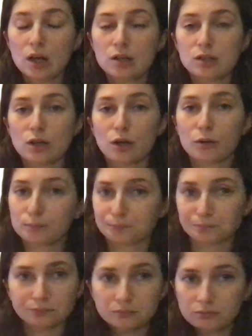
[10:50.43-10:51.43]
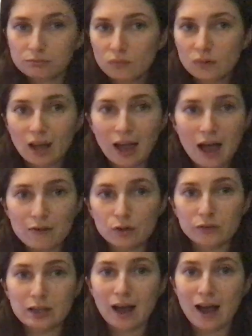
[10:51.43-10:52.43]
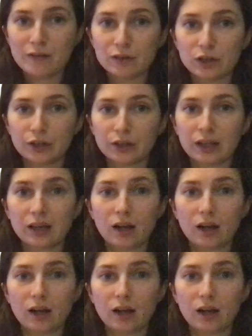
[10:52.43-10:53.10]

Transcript: So have a have a look at it.